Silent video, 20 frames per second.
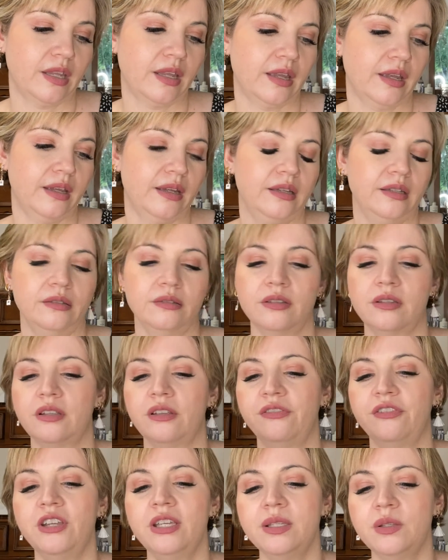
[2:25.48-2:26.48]
Okay, so the
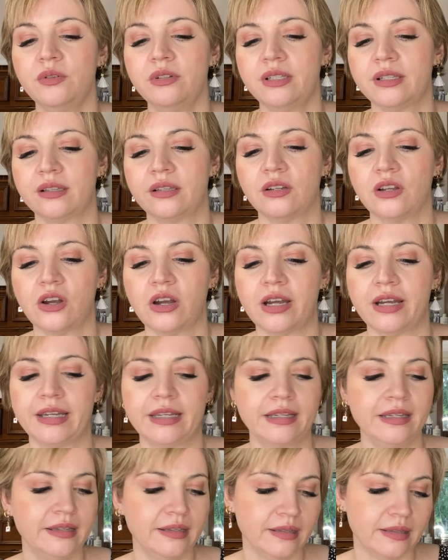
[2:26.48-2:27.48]
first one's
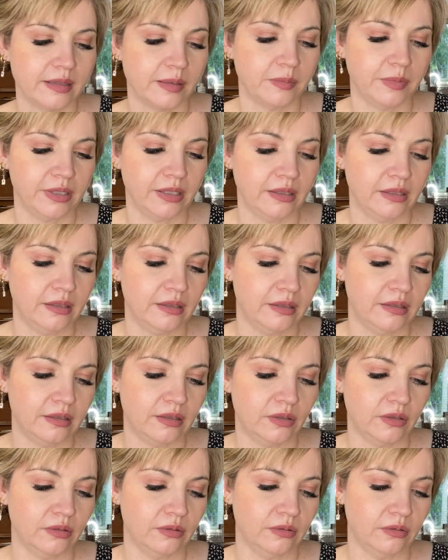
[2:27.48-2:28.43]
nice, but